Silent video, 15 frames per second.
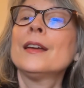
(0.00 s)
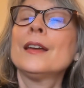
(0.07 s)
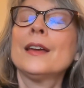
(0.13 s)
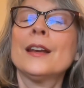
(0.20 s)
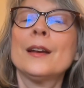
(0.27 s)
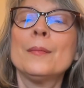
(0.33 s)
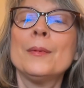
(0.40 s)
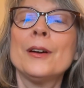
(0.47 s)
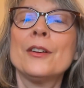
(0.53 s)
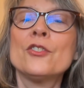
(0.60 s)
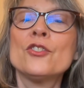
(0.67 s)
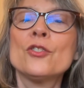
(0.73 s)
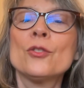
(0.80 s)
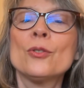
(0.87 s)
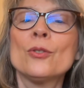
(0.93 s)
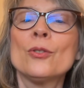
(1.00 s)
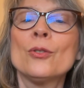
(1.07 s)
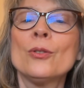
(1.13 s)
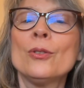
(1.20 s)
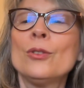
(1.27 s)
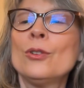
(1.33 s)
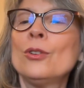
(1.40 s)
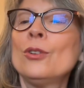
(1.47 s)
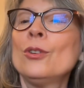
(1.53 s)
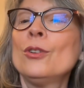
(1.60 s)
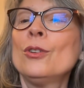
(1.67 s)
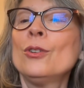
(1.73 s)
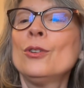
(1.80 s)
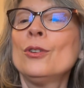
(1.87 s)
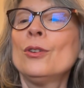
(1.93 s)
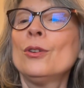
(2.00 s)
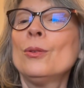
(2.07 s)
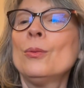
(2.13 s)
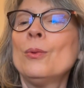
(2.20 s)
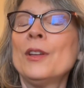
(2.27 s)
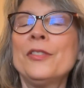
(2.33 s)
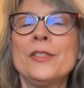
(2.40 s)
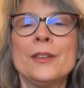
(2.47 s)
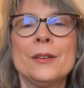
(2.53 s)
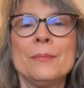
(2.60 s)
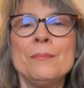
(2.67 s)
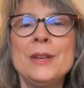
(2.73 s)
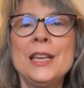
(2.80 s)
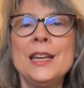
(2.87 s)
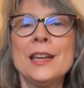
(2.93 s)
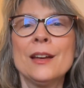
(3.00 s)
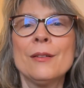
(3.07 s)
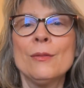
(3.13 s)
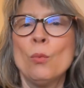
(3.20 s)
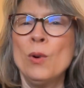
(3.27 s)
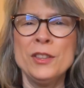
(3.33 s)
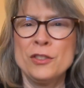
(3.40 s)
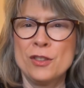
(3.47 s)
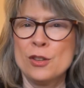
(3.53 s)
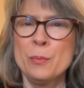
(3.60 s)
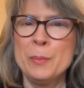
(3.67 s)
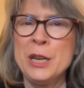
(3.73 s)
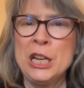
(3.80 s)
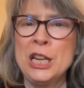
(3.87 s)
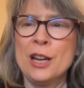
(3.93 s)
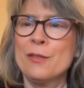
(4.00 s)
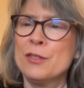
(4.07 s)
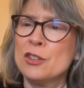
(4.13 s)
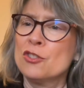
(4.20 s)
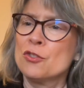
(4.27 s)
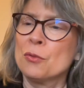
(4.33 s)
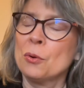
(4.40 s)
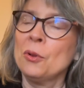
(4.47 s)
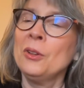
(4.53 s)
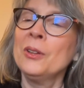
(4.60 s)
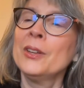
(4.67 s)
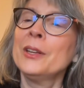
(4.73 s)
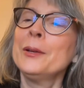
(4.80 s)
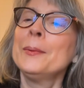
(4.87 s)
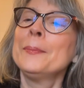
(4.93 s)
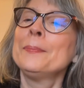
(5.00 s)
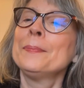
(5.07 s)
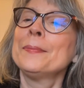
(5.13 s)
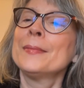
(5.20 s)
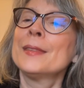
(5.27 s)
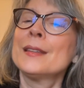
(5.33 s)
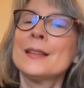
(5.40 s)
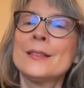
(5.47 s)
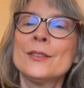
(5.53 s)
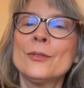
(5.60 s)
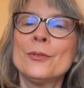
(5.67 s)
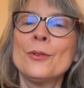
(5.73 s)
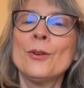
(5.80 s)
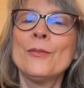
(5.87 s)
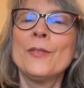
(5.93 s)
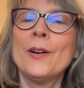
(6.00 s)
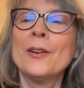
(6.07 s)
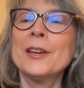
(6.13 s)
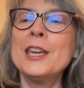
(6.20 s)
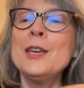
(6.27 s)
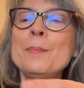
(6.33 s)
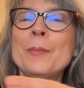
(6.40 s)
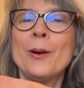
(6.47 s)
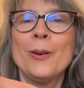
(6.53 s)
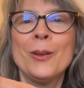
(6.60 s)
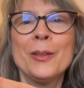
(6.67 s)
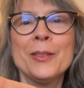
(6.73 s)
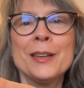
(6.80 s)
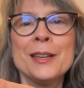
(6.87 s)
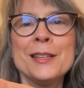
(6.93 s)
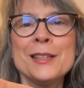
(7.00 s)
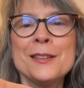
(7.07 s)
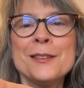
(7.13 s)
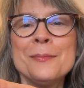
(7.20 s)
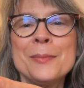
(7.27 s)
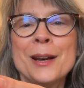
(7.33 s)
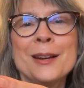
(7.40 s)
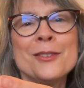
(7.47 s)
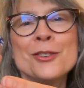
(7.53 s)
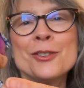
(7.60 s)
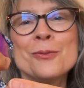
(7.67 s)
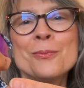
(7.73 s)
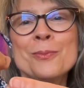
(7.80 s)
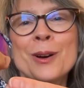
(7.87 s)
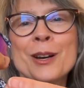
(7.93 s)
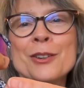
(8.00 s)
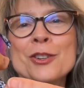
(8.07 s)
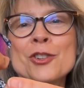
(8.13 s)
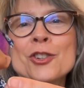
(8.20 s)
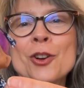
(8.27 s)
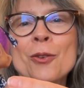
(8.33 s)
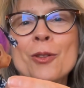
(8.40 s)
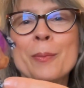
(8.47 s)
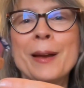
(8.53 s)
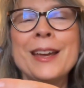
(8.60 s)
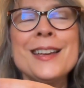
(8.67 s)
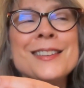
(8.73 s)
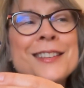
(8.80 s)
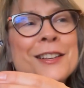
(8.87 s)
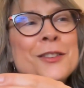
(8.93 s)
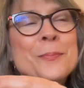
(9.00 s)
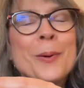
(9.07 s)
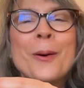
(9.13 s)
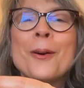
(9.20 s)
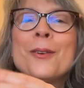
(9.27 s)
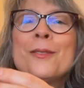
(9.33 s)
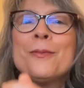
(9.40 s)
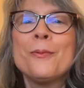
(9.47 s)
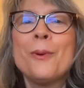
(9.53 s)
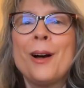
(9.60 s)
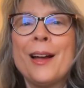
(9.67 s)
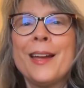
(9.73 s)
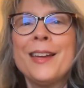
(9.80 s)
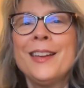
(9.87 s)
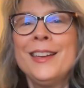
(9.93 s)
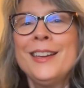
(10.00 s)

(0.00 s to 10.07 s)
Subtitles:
And I'm not sure what's the meaning of this troll. Don't know if I'll keep all of these, but I just wanted to show them. I guess that's part of why